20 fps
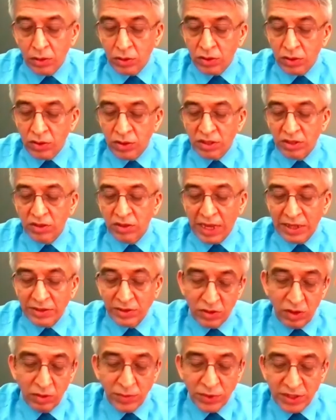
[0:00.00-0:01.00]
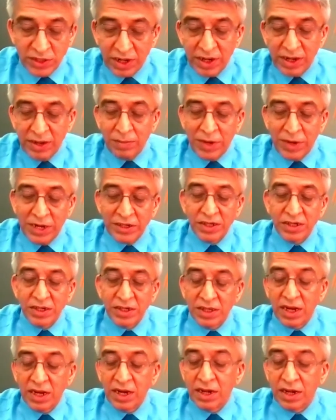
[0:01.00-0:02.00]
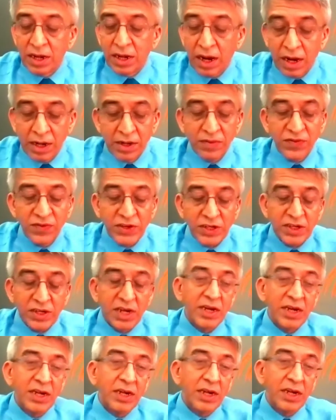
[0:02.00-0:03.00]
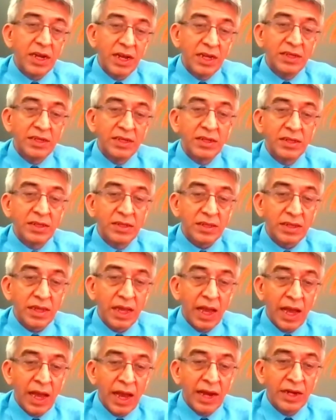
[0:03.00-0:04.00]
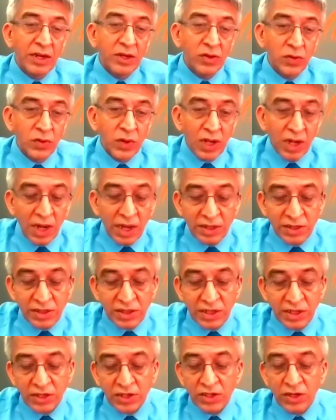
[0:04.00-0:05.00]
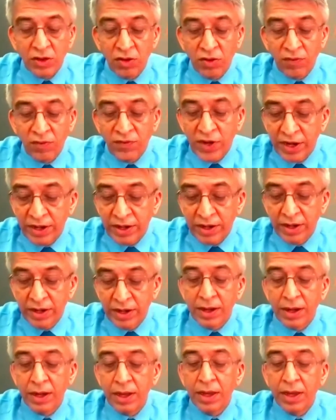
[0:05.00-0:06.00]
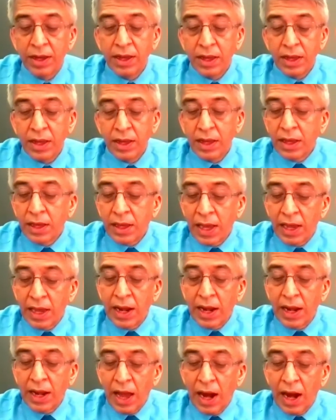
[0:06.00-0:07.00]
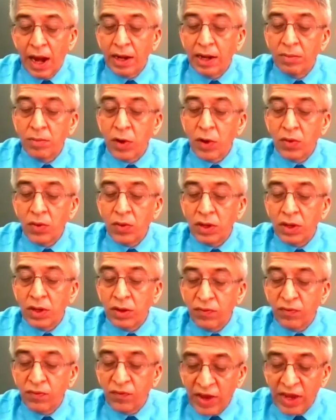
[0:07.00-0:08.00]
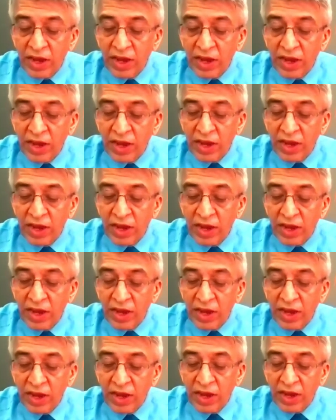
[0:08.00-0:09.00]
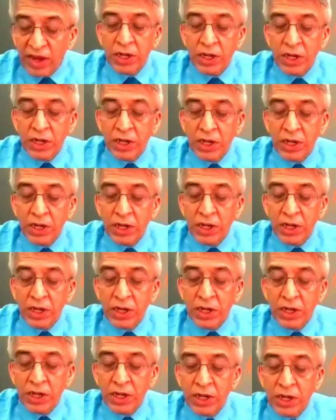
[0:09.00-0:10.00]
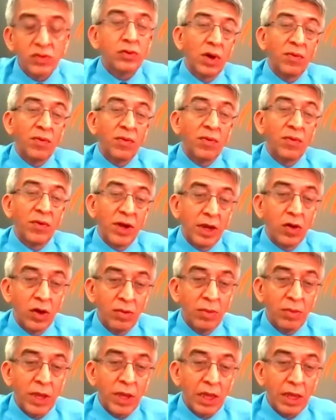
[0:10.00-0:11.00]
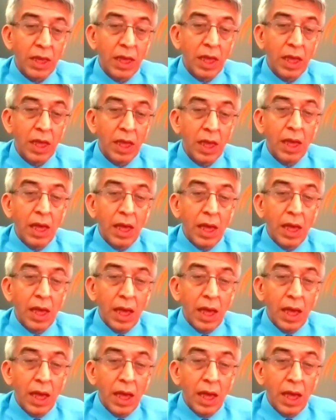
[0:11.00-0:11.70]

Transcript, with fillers: So this NASSCOM study mentioned that artificial intelligence and utilization of data can add about five hundred billion dollars to, to our economy.